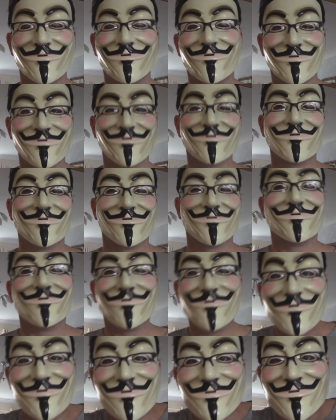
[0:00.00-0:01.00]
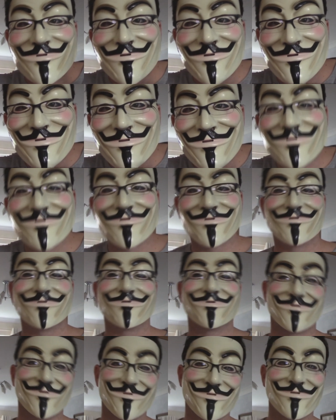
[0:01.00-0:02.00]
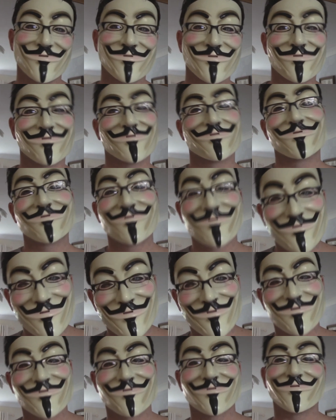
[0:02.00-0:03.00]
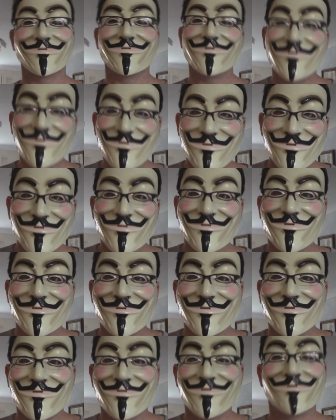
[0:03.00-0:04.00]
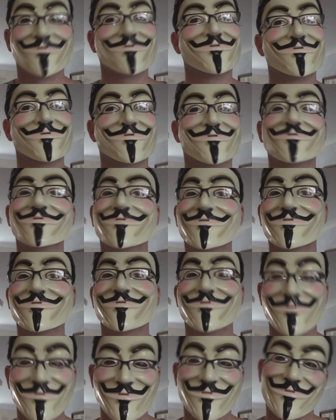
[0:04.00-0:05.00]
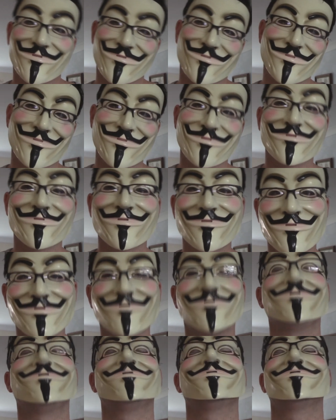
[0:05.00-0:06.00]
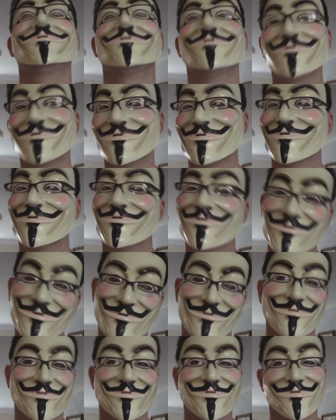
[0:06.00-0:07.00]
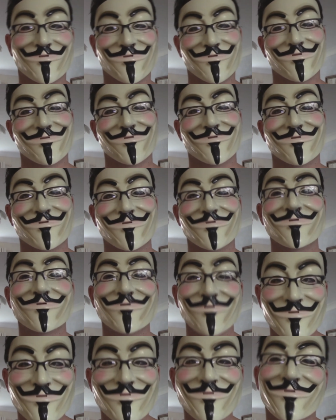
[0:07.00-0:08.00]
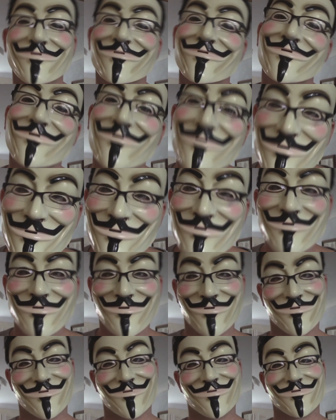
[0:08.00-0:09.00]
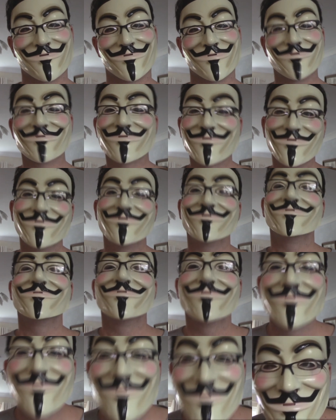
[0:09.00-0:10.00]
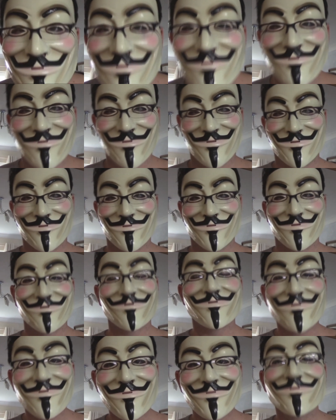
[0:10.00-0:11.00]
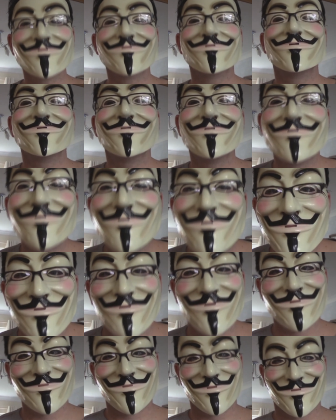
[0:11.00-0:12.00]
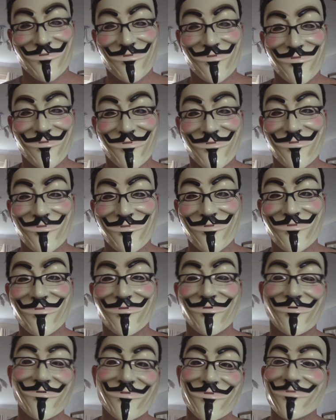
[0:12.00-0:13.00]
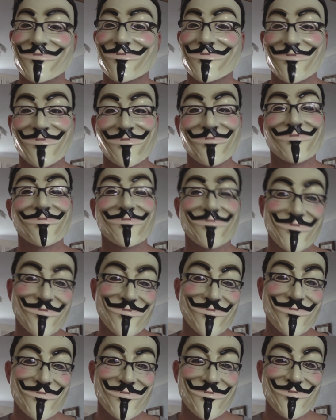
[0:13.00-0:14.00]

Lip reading: to become a state of the United States of Europe. All this without you knowing anything about it. It's called lying. It's called being dishonest. It's called being fraudulent, for all of those who don't know.